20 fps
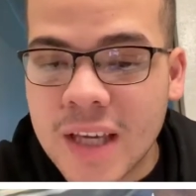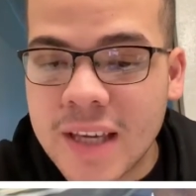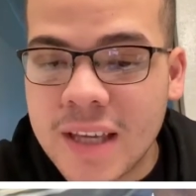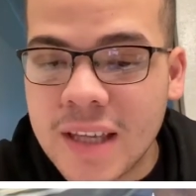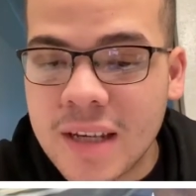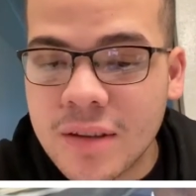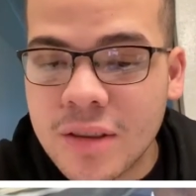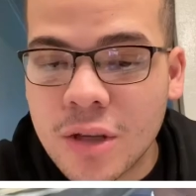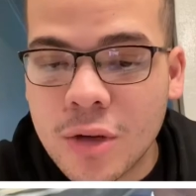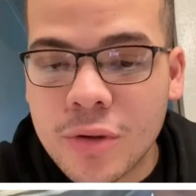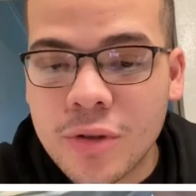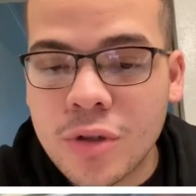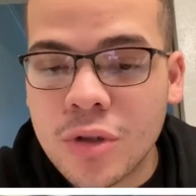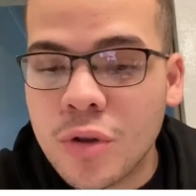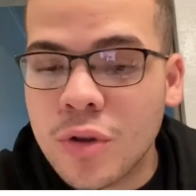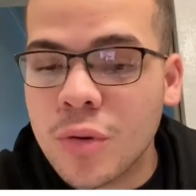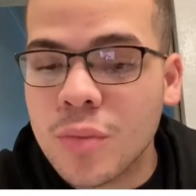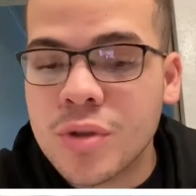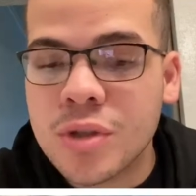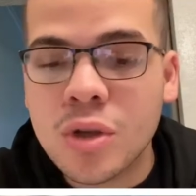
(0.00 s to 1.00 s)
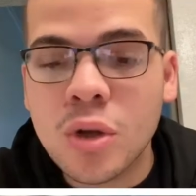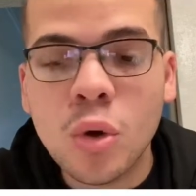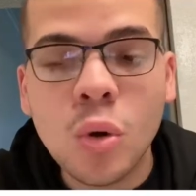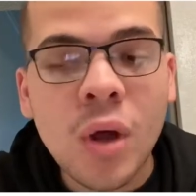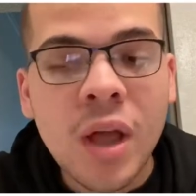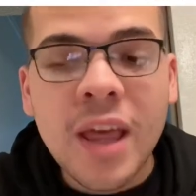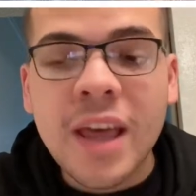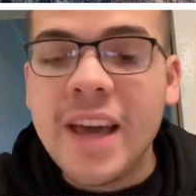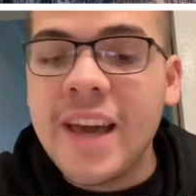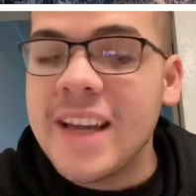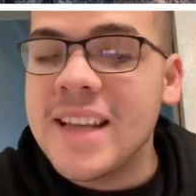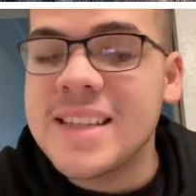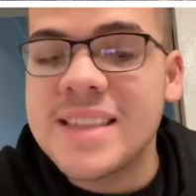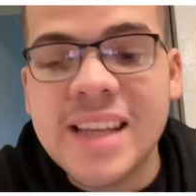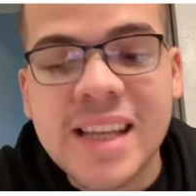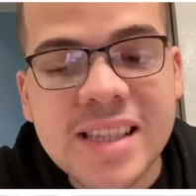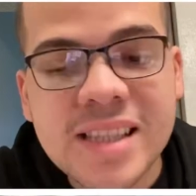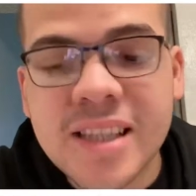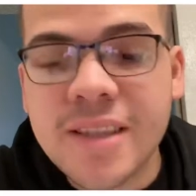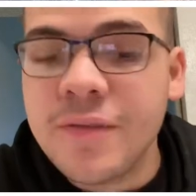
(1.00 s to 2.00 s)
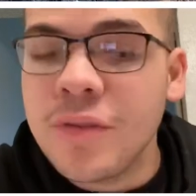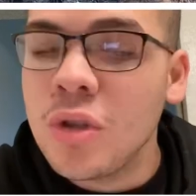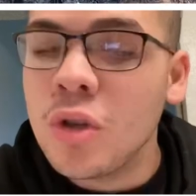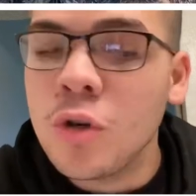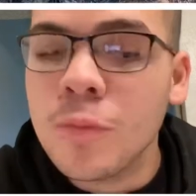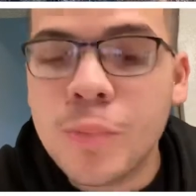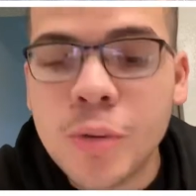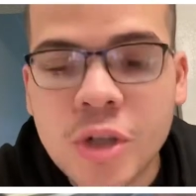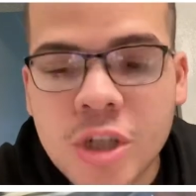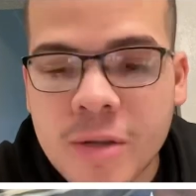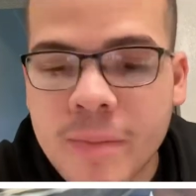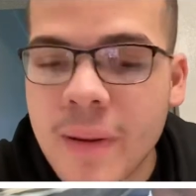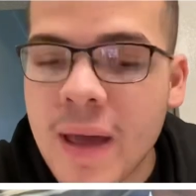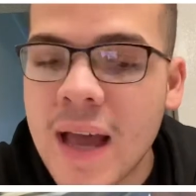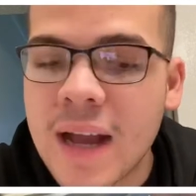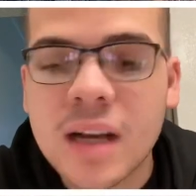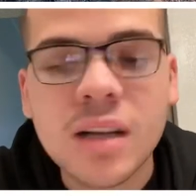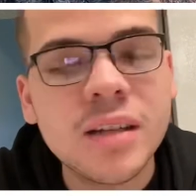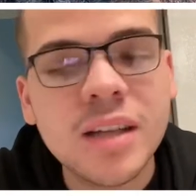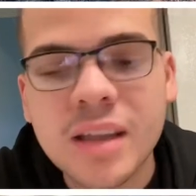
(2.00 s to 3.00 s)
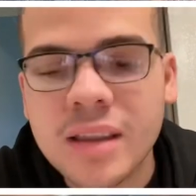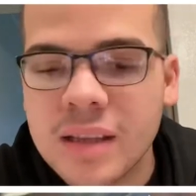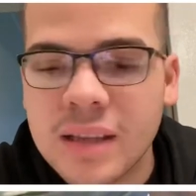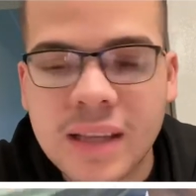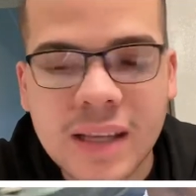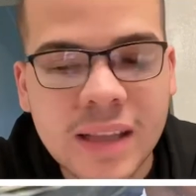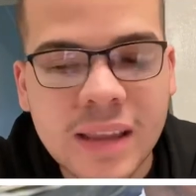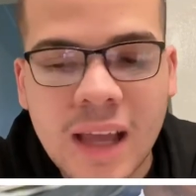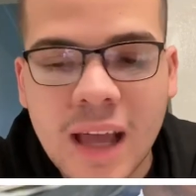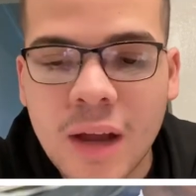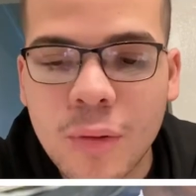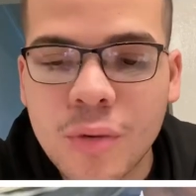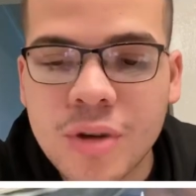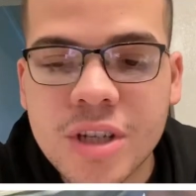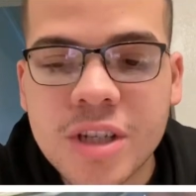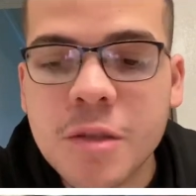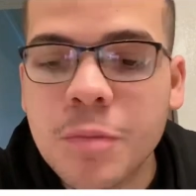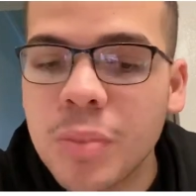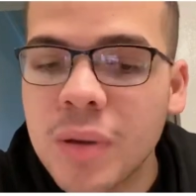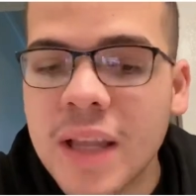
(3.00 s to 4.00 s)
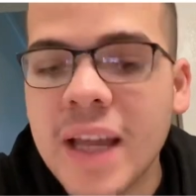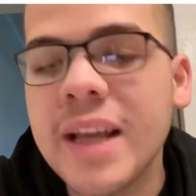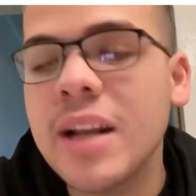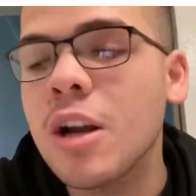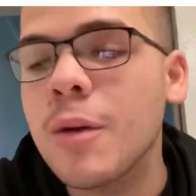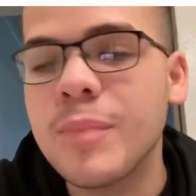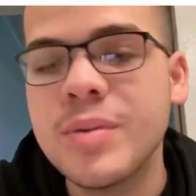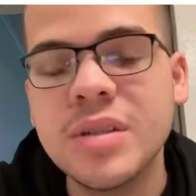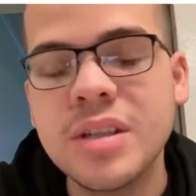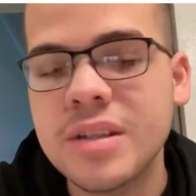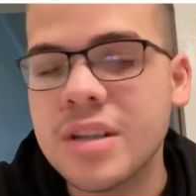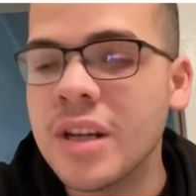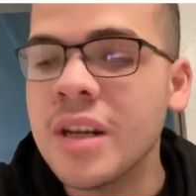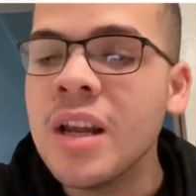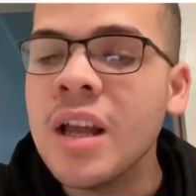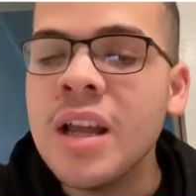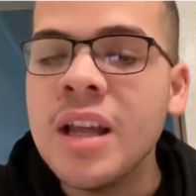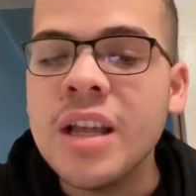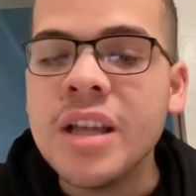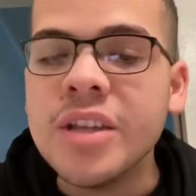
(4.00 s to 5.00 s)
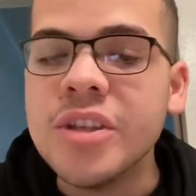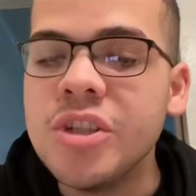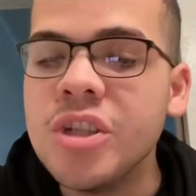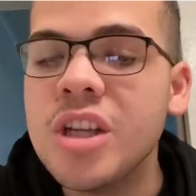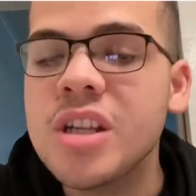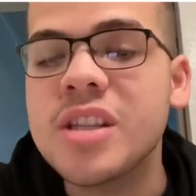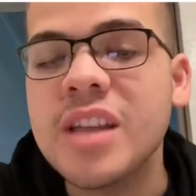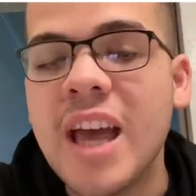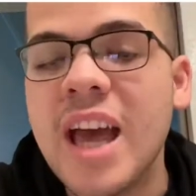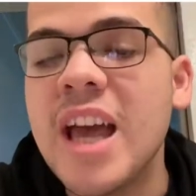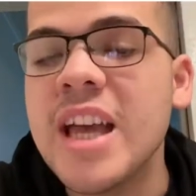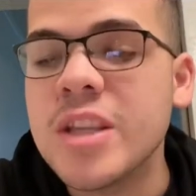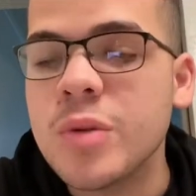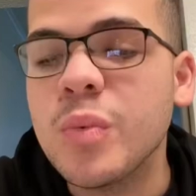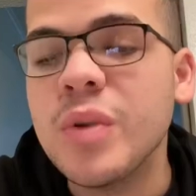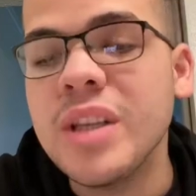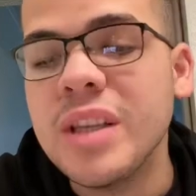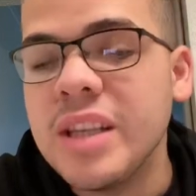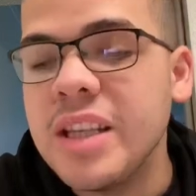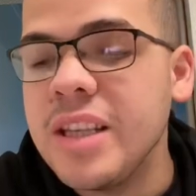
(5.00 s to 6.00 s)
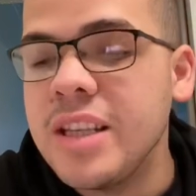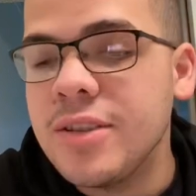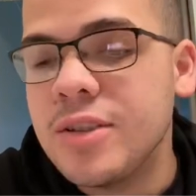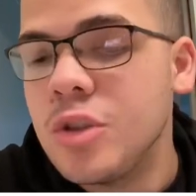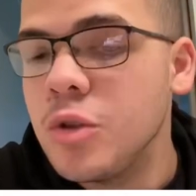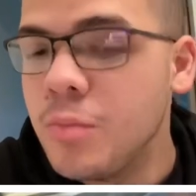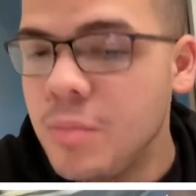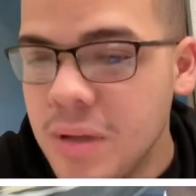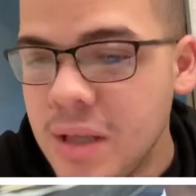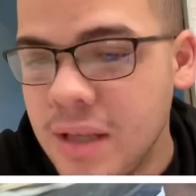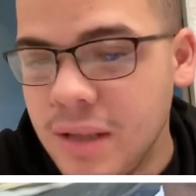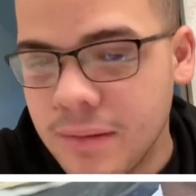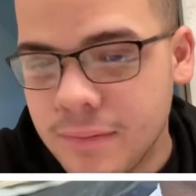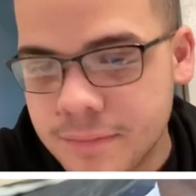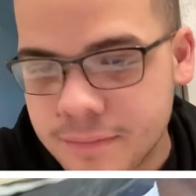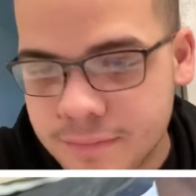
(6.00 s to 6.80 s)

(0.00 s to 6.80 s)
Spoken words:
And there was no excessive, pushback or nothing like that. We're just playing our position just as we need to be.